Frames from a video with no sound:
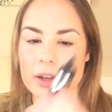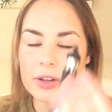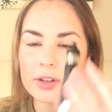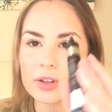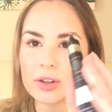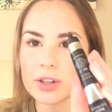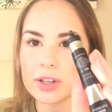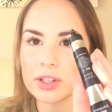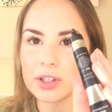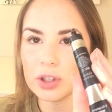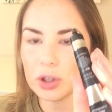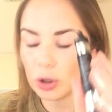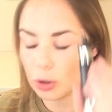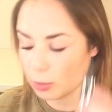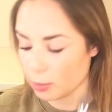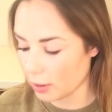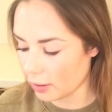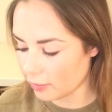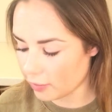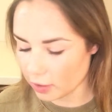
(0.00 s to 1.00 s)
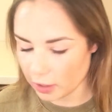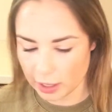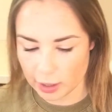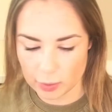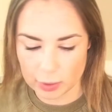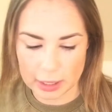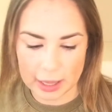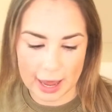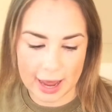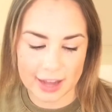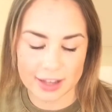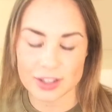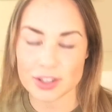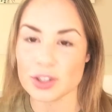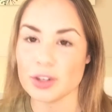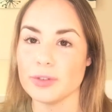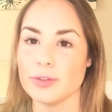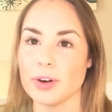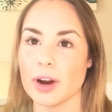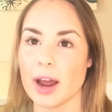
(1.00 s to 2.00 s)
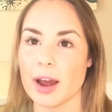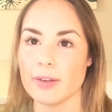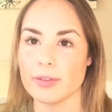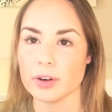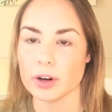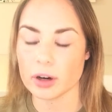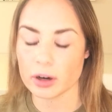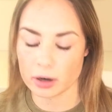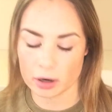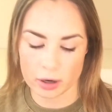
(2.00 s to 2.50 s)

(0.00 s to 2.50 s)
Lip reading: So this tube I feel like would last you forever.